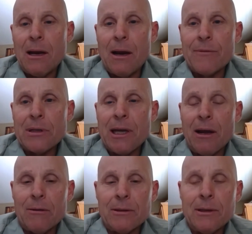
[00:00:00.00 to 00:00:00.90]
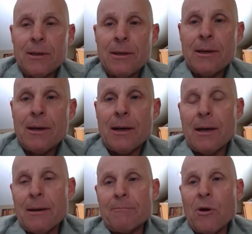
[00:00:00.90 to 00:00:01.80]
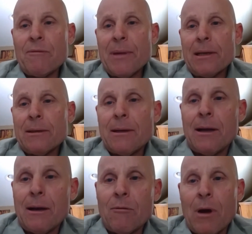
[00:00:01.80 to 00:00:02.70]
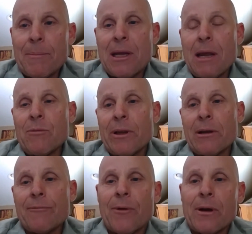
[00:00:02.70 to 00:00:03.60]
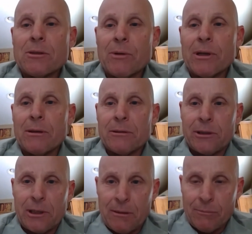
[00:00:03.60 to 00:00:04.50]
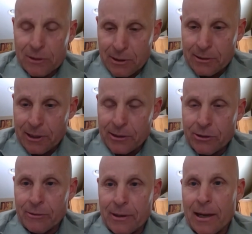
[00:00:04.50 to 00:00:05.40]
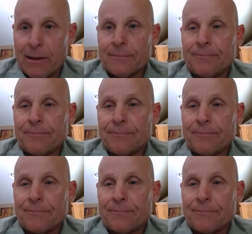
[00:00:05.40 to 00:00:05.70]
Everytown movement, who I became really good friends with, she was a teacher at